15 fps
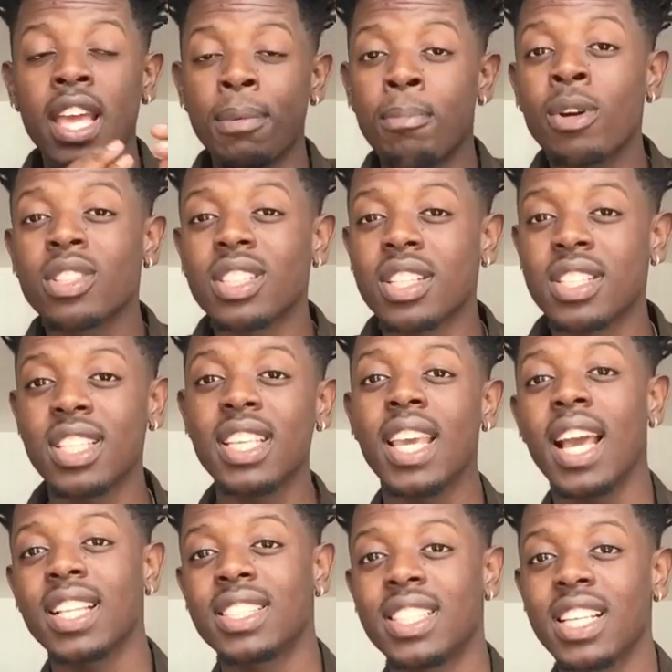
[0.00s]
Pusha T
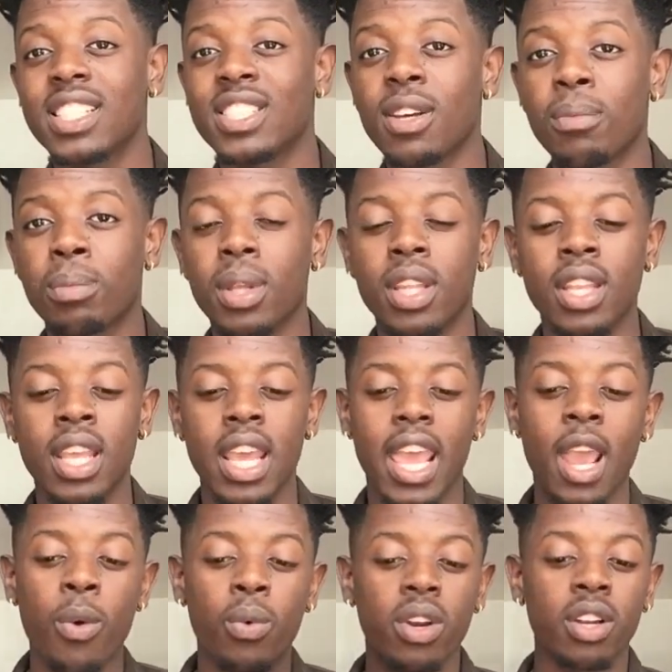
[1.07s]
had said something,
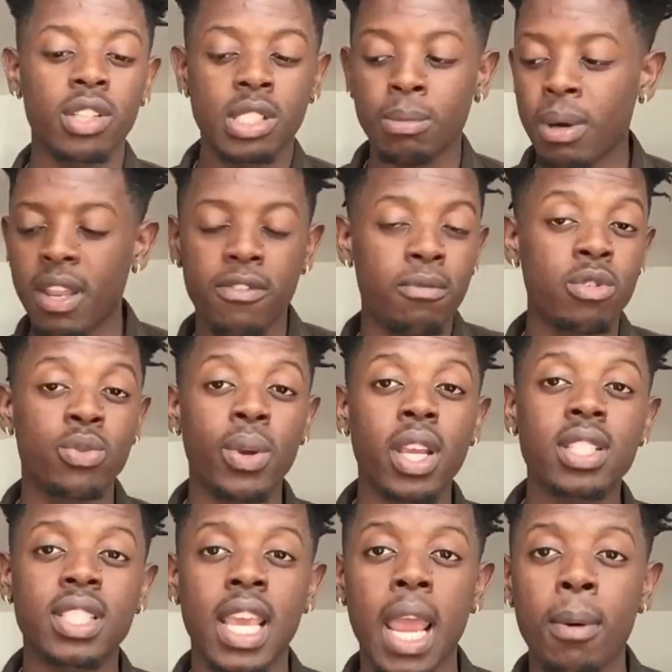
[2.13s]
and somebody from
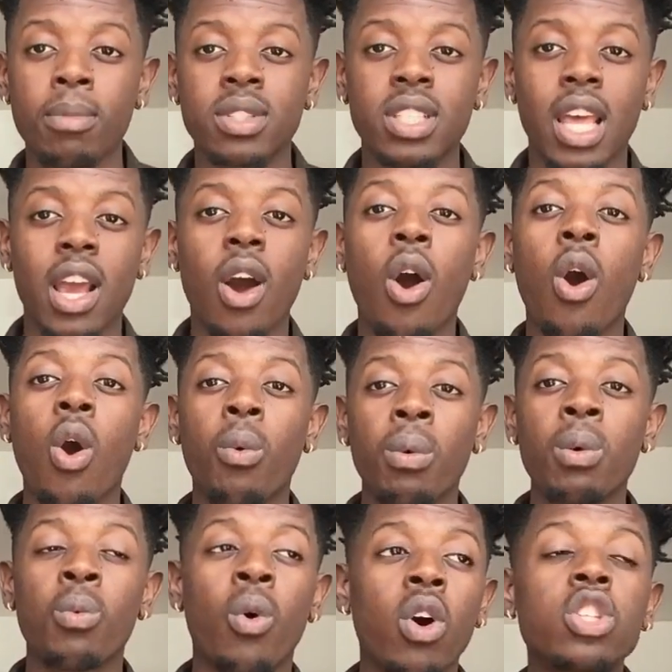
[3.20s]
Drake's camp was like, "Oh,
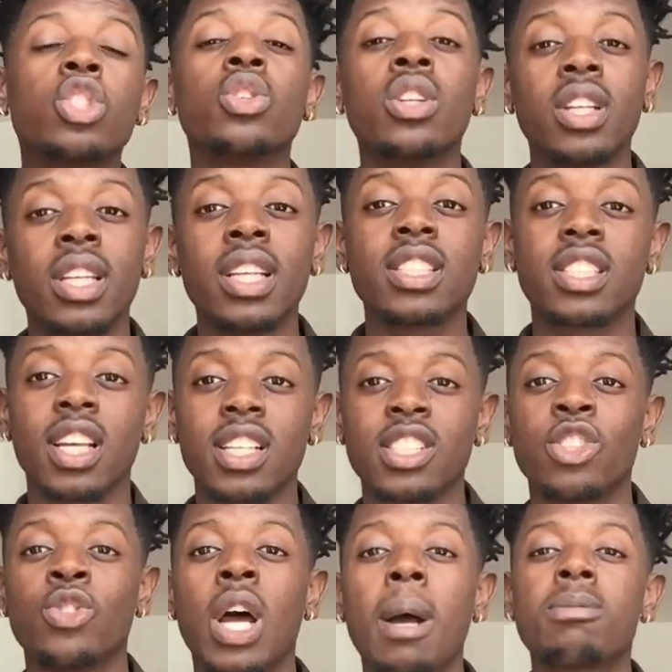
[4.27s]
we want you to diss us.
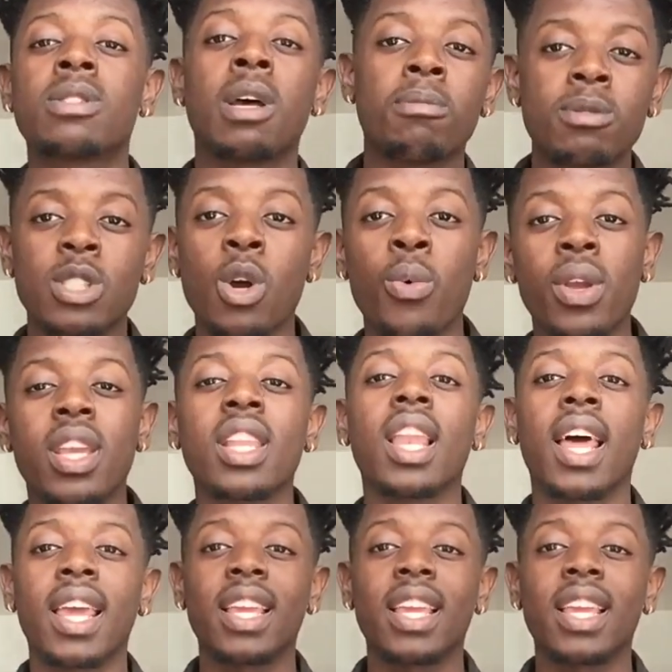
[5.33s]
Drop something so we can